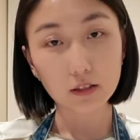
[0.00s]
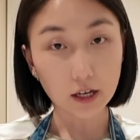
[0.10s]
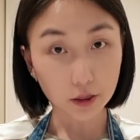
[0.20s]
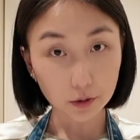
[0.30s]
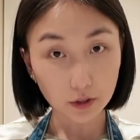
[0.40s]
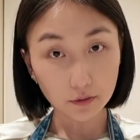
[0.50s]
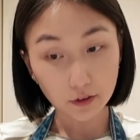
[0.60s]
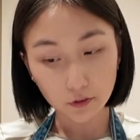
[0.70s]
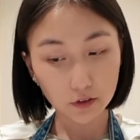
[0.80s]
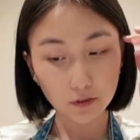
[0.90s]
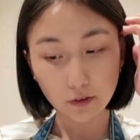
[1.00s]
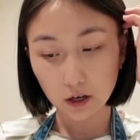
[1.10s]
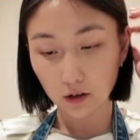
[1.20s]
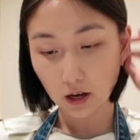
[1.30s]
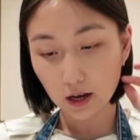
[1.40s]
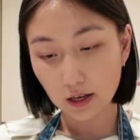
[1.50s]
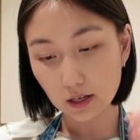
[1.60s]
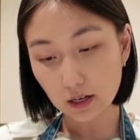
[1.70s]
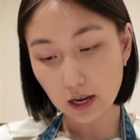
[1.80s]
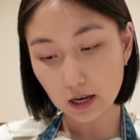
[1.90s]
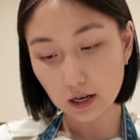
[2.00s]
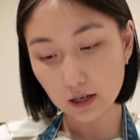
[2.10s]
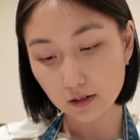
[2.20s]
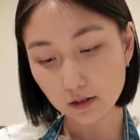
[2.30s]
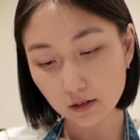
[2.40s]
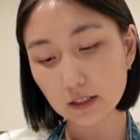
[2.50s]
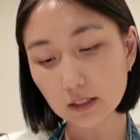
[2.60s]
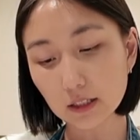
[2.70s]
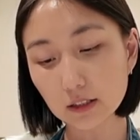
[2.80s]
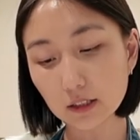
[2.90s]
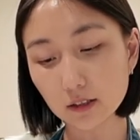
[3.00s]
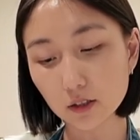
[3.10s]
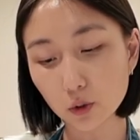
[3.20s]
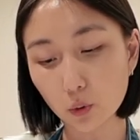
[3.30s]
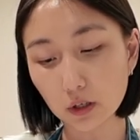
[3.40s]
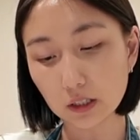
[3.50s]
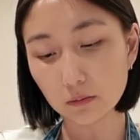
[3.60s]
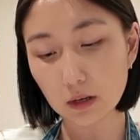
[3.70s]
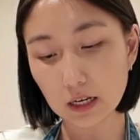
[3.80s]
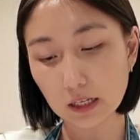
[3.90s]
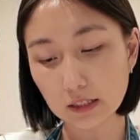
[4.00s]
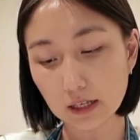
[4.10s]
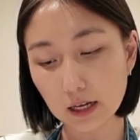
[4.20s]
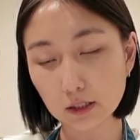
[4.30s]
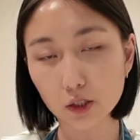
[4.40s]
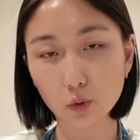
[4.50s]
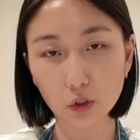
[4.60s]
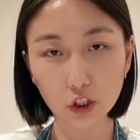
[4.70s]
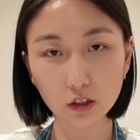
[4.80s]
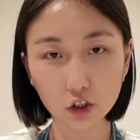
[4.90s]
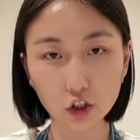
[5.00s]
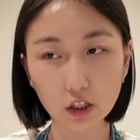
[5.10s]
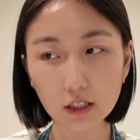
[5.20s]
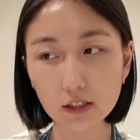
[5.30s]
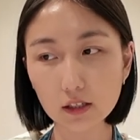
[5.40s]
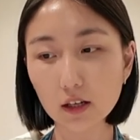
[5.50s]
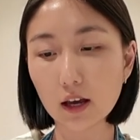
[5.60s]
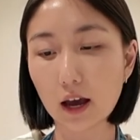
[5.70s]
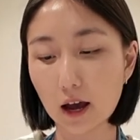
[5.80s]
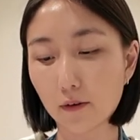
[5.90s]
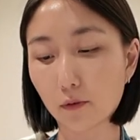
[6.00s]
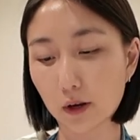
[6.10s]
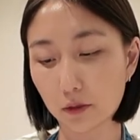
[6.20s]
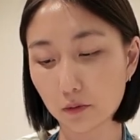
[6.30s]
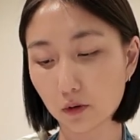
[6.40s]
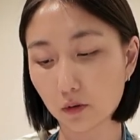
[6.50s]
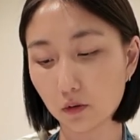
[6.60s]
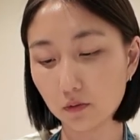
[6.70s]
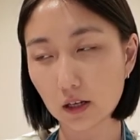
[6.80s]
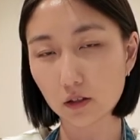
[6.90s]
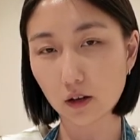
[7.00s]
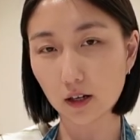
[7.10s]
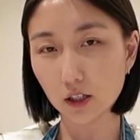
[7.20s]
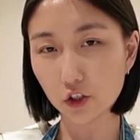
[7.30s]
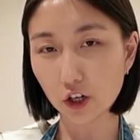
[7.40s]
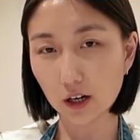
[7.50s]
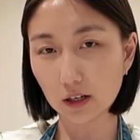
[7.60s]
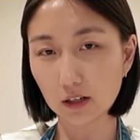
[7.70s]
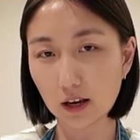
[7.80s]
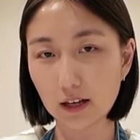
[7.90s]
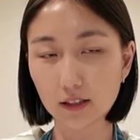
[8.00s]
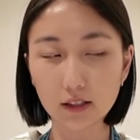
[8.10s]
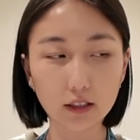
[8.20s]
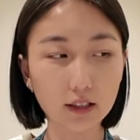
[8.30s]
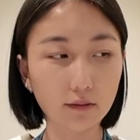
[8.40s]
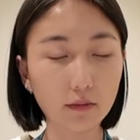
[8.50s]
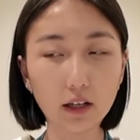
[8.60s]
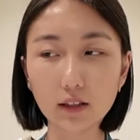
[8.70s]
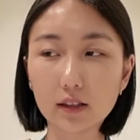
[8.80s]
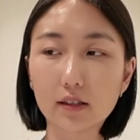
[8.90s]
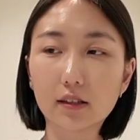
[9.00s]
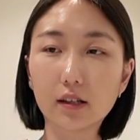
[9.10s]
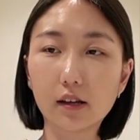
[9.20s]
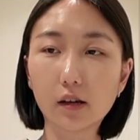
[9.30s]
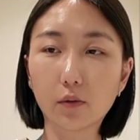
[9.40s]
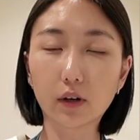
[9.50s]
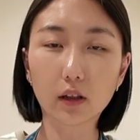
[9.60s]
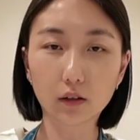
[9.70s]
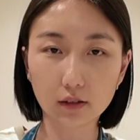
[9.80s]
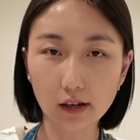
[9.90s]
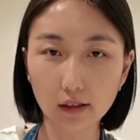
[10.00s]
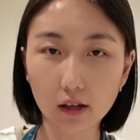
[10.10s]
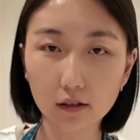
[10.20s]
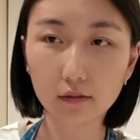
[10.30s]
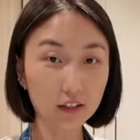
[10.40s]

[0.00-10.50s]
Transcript: It's at 350 Fahrenheit and 16 to 20 minutes, and switching the sheets halfway through. Okay, so I'm gonna check in at 16 minutes and see what it looks like then.